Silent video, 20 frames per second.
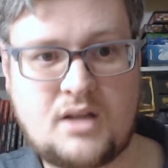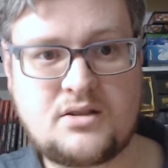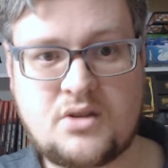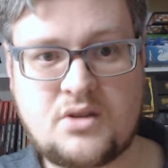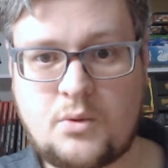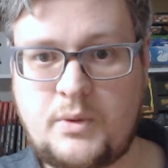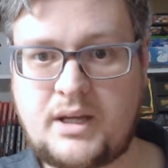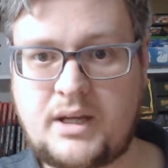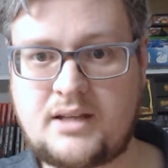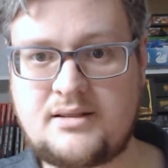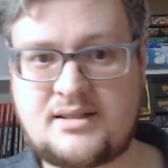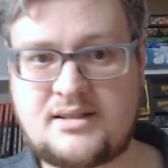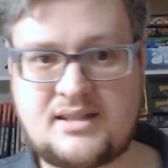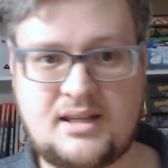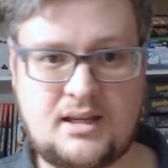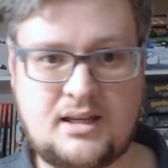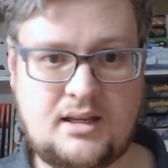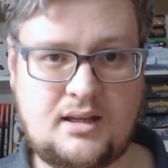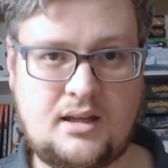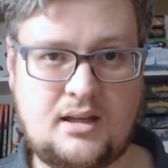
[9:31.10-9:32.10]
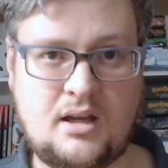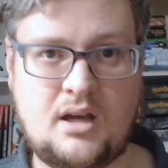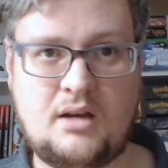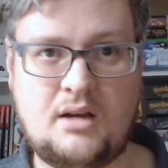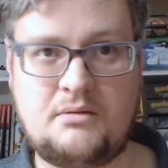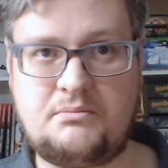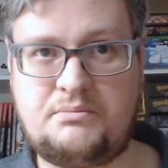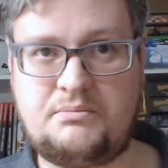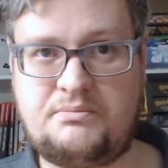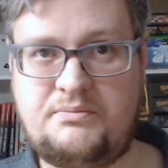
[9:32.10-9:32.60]
And so we can see,
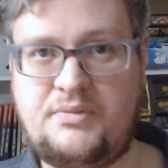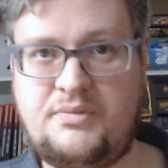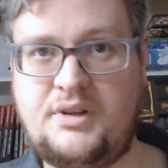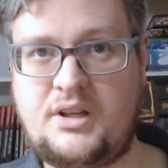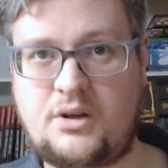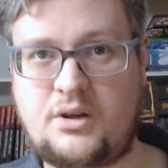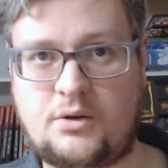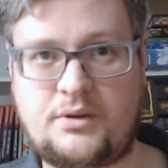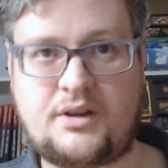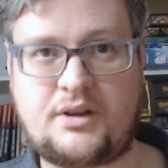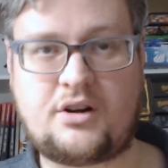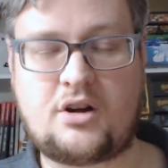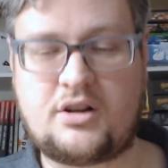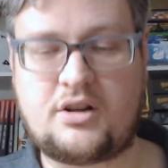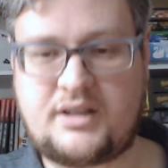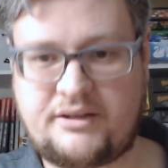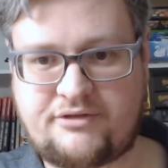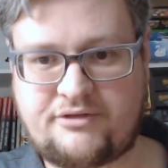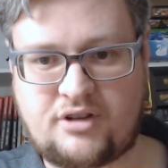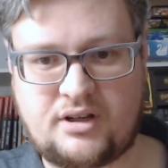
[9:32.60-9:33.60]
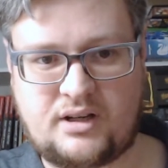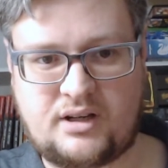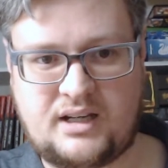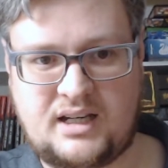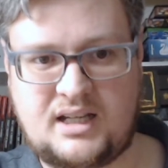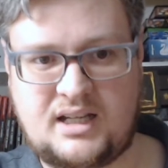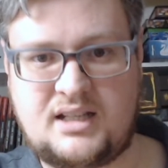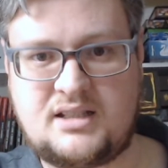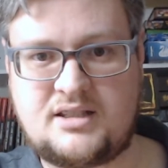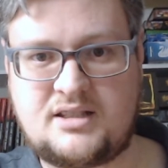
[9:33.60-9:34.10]
there are different
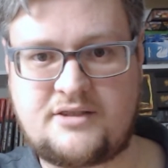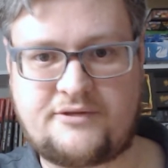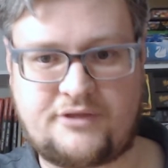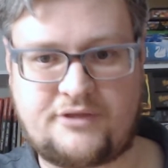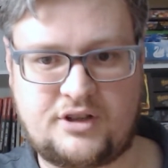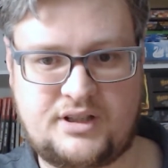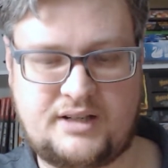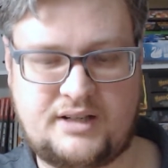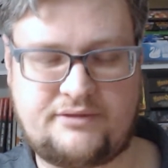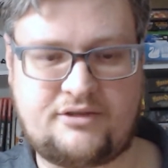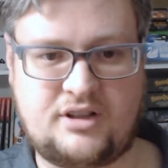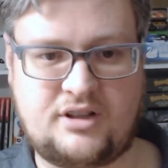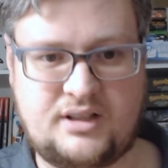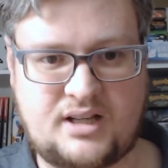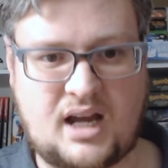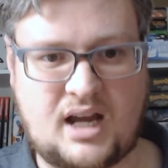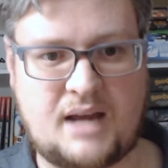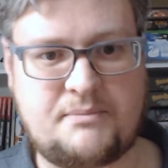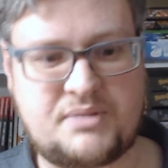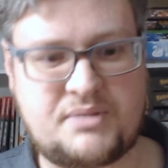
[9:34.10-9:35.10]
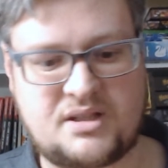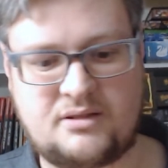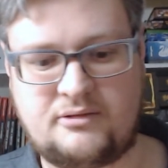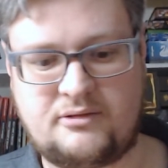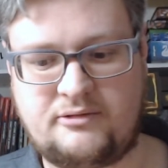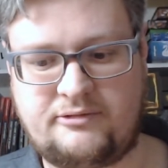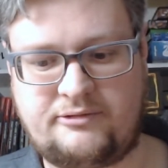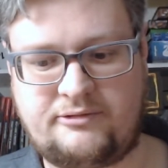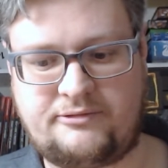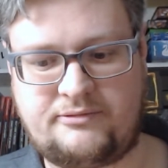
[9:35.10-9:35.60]
needs for different types
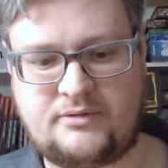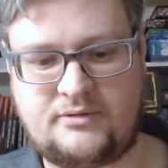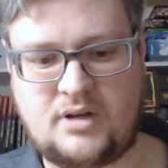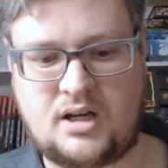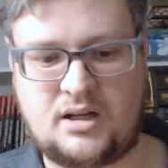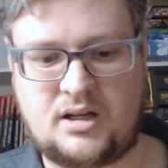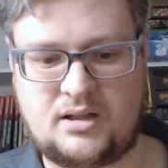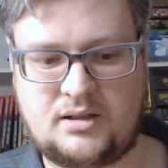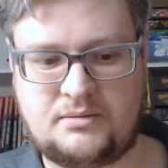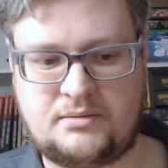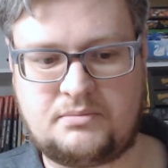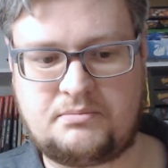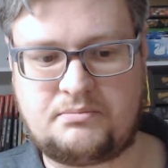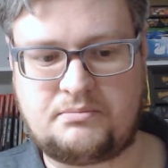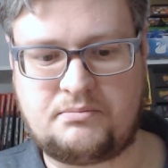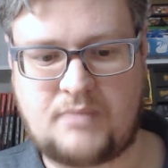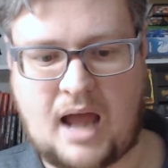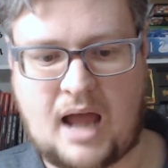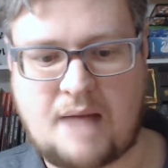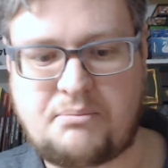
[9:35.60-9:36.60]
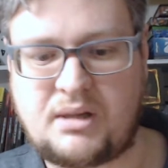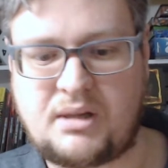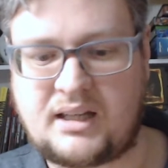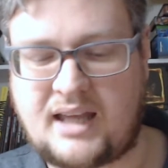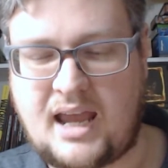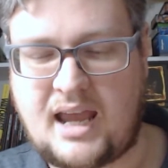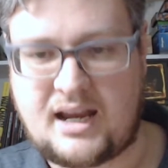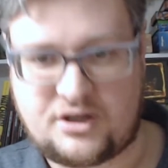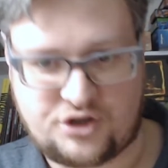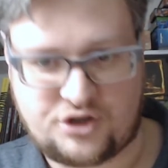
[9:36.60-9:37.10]
of
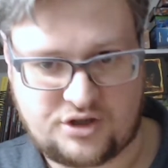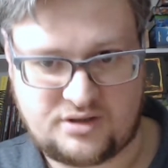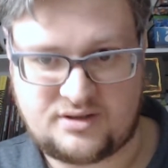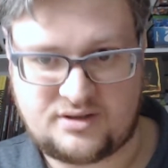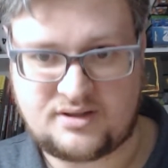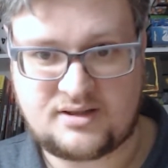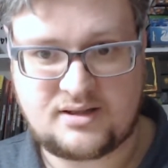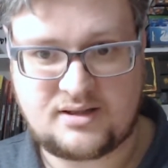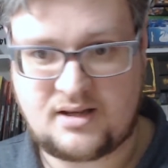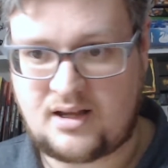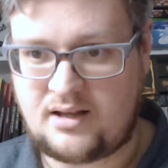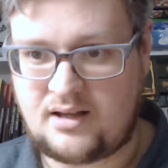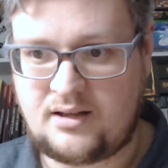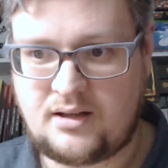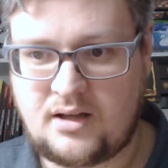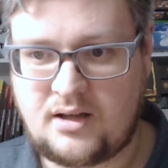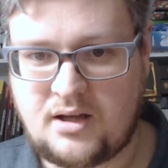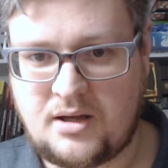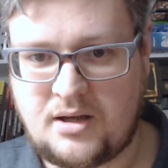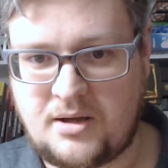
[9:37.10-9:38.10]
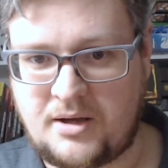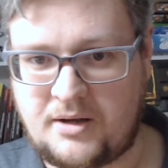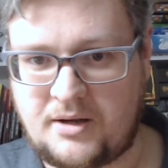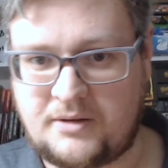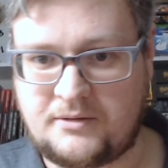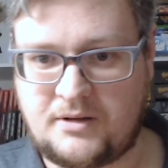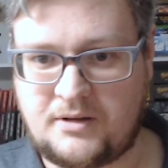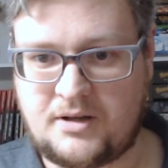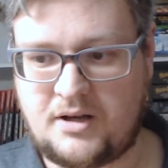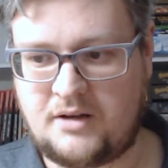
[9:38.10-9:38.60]
applications
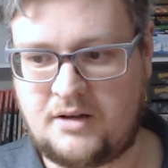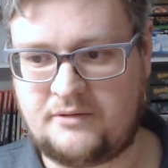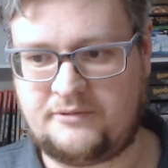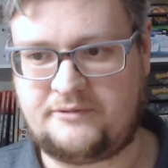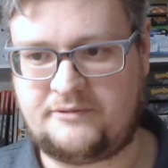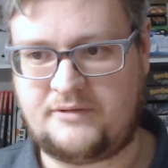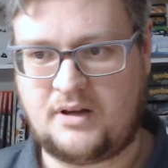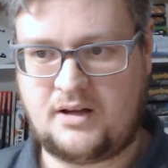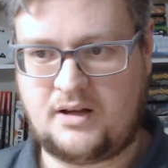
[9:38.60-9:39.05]
of